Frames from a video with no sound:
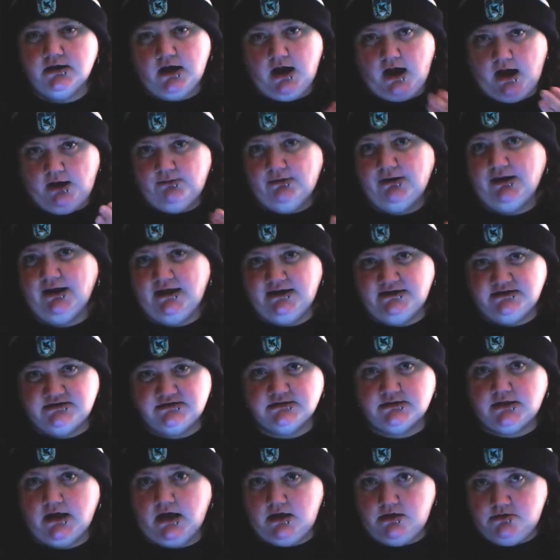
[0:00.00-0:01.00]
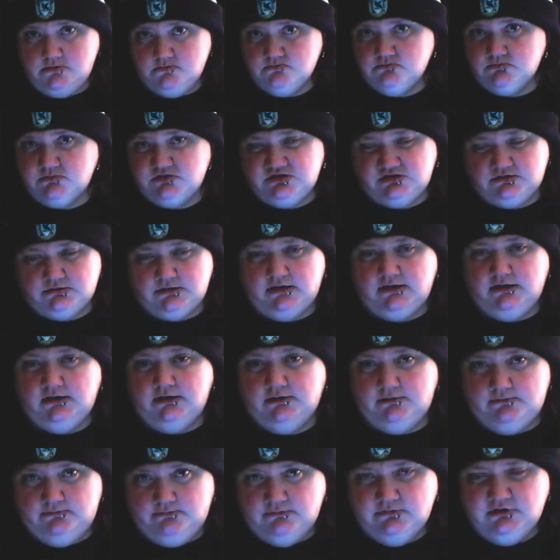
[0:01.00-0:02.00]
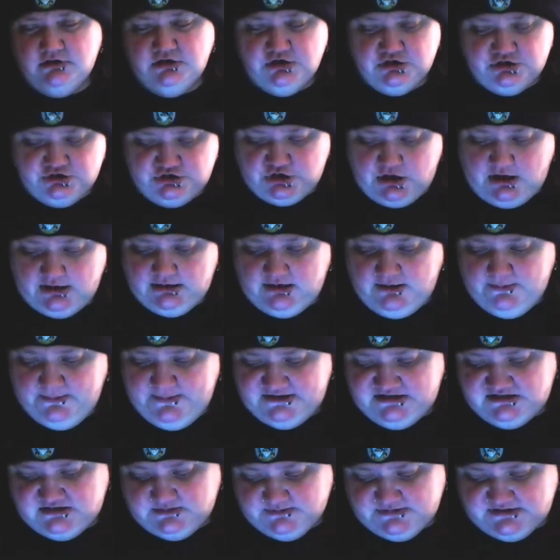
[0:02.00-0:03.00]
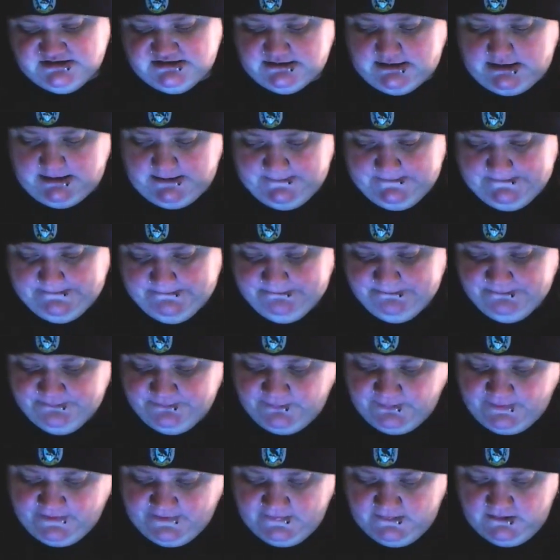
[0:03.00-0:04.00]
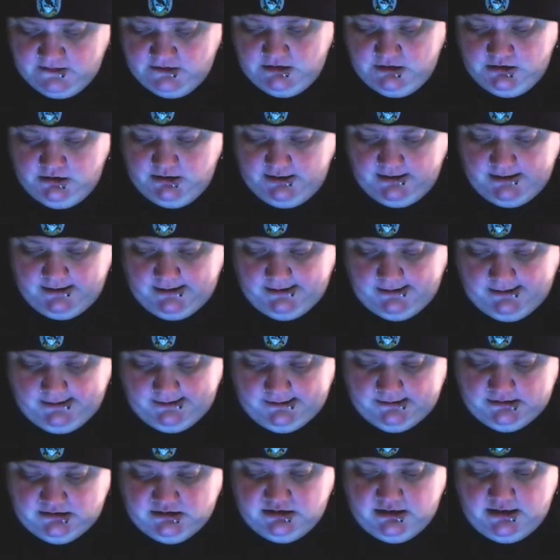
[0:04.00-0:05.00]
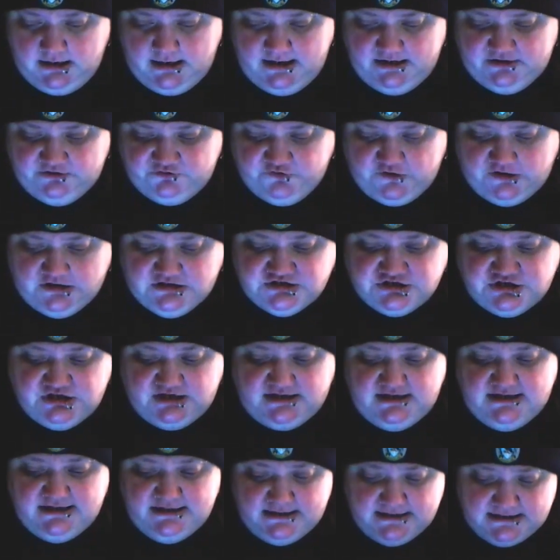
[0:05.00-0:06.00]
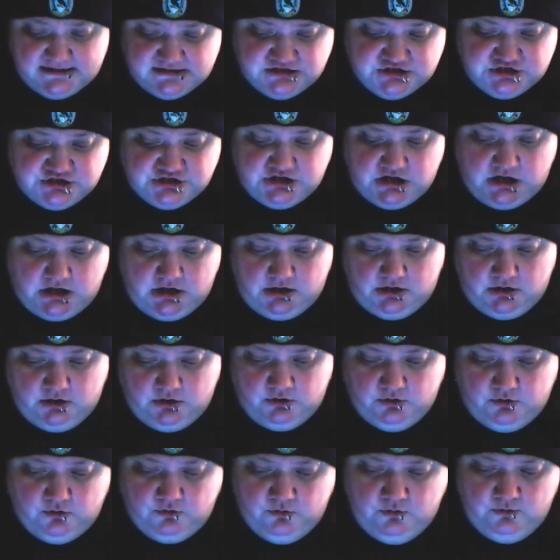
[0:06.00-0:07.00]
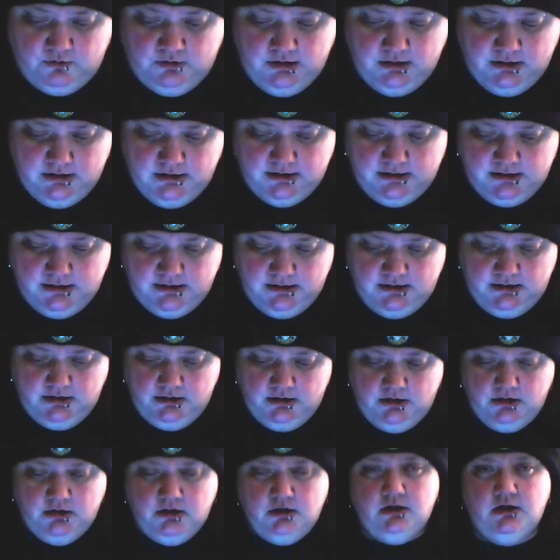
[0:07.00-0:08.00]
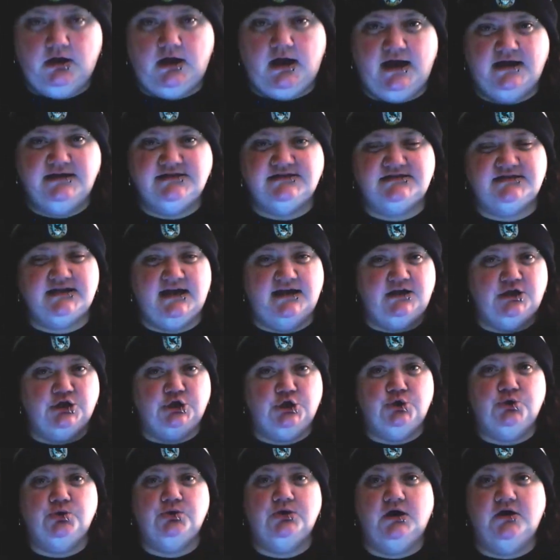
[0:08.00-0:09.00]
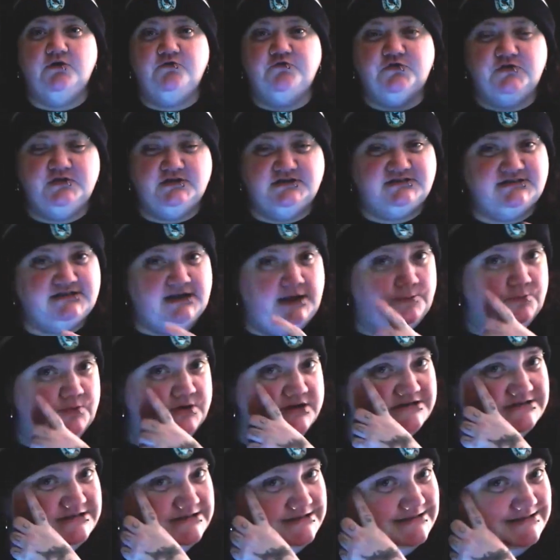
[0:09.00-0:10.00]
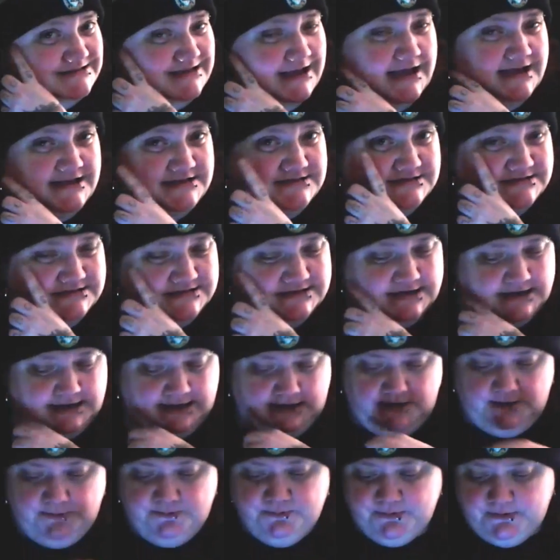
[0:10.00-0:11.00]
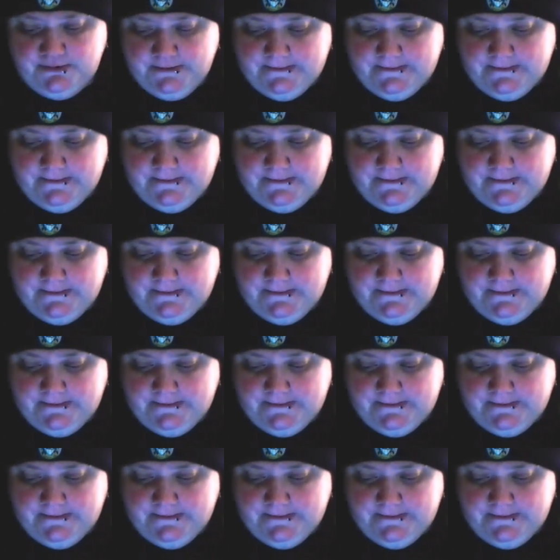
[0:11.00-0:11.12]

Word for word: I relate to that. And so I love me some Snape. And as far as the kids go, I'd say Luna for the same reasons as Snape.